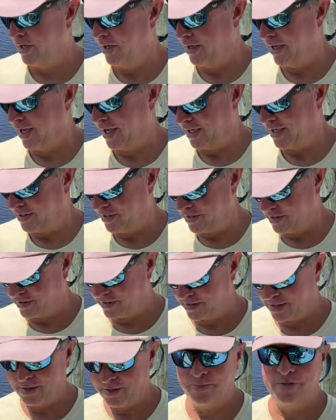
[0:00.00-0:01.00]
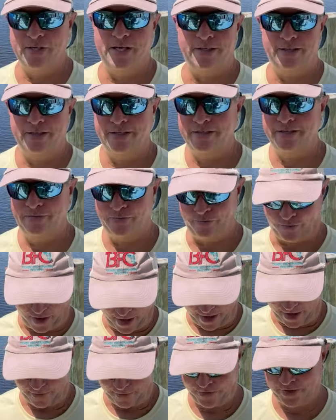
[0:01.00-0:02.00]
And it just seems like these
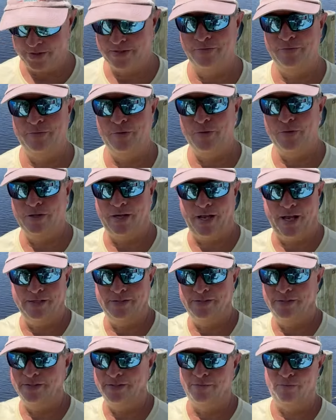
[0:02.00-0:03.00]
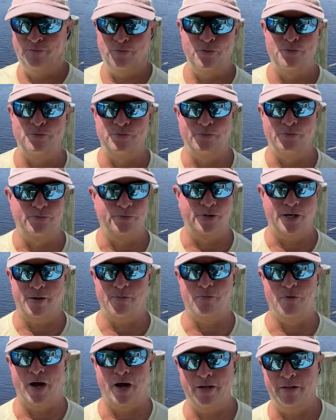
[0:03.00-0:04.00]
Friday fishing forecasts just boom,
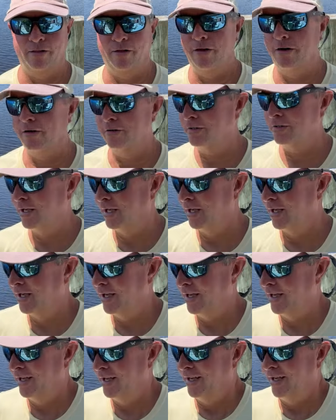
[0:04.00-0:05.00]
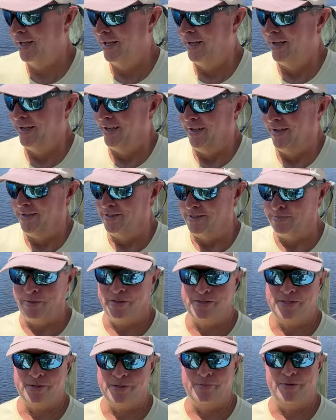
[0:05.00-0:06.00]
come right along,
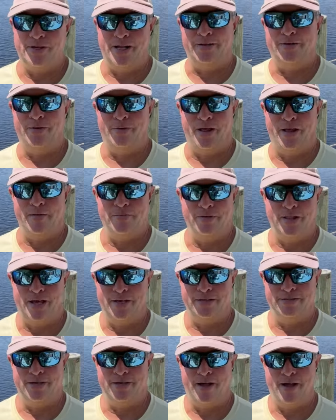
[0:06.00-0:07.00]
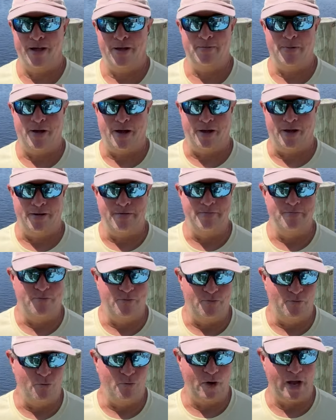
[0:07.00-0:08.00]
especially when I don't have a lot of time.
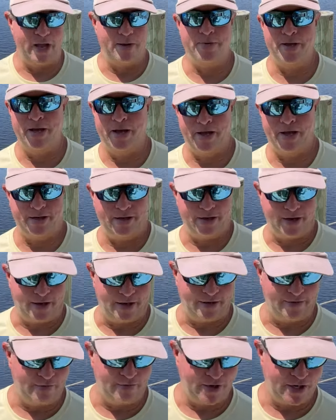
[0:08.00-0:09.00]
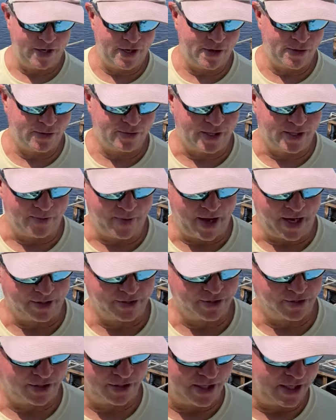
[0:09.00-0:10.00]
I'm way behind on videos. I'm
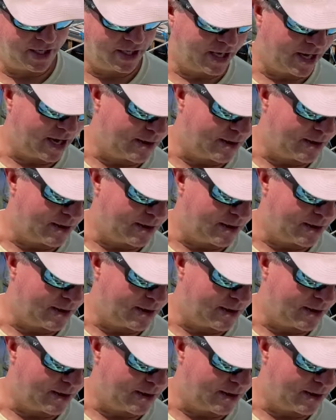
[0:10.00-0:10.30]
actually